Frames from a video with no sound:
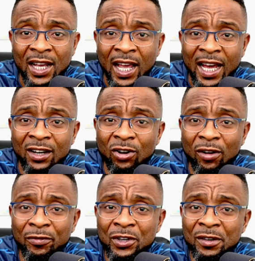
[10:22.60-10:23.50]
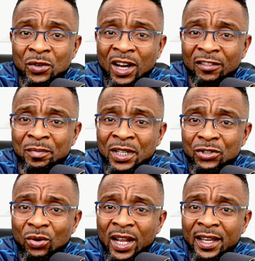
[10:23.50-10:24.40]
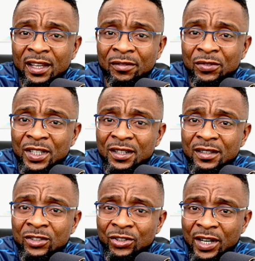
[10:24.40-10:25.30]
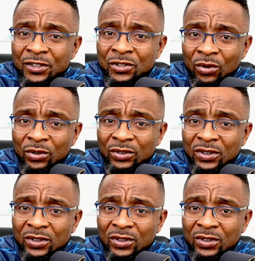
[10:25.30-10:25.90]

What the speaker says: And all of you, if you have been to Lekki Free Trade Zone,